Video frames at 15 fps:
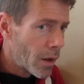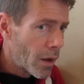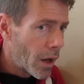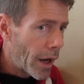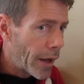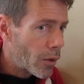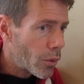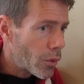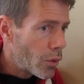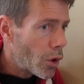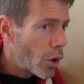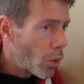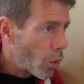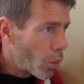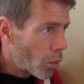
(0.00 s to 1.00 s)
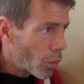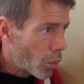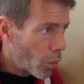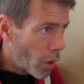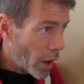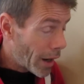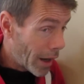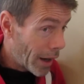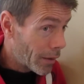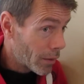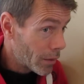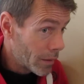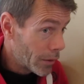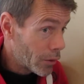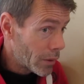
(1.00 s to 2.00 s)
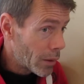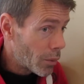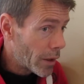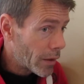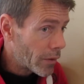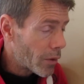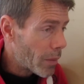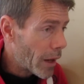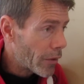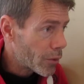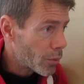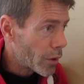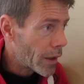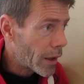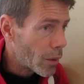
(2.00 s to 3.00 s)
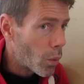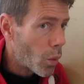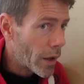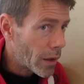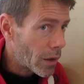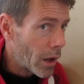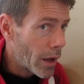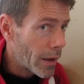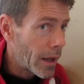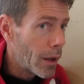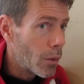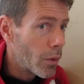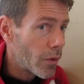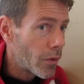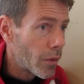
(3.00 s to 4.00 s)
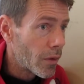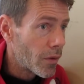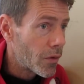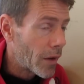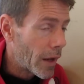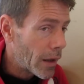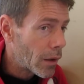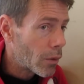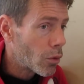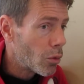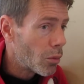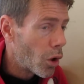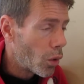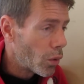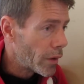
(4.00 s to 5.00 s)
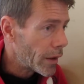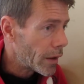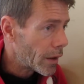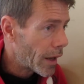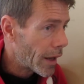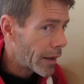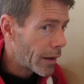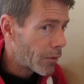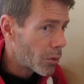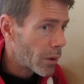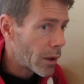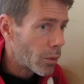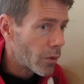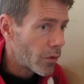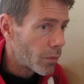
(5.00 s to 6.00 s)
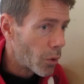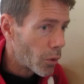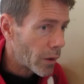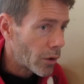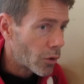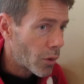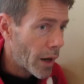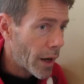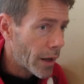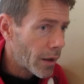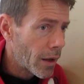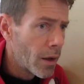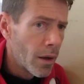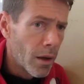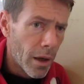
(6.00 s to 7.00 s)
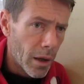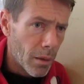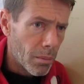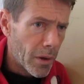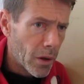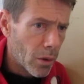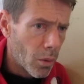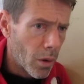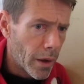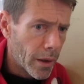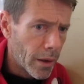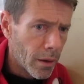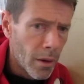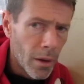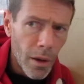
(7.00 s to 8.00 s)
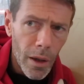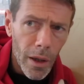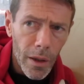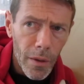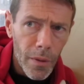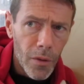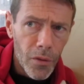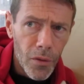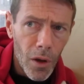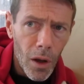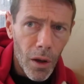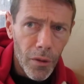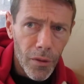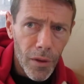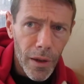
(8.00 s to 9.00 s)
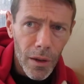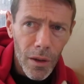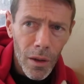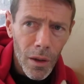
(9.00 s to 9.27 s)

I don't know why. I literally went into the bathroom one night at 1 o'clock. It was standing room only, and everybody was smoking crack and marijuana and in the stalls. Like,